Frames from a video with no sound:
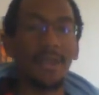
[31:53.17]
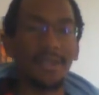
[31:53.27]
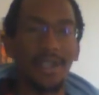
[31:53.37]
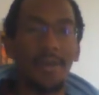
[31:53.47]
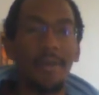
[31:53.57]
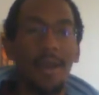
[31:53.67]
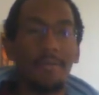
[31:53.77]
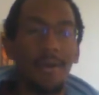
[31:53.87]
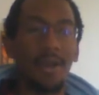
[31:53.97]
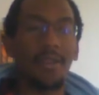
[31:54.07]
And Jay White
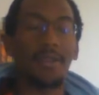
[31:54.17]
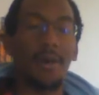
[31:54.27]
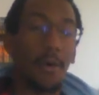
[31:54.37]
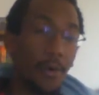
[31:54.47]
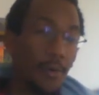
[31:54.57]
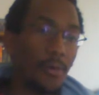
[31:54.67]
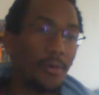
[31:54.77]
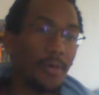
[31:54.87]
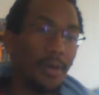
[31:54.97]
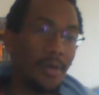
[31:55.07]
wanted the
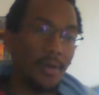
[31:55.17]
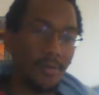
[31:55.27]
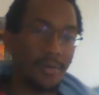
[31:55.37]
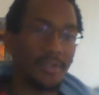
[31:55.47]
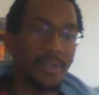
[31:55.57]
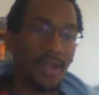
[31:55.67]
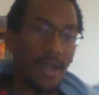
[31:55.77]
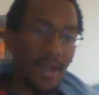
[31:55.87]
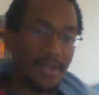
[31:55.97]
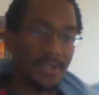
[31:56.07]
old Hiroshi
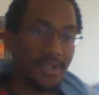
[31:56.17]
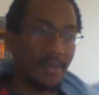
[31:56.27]
Tanahashi.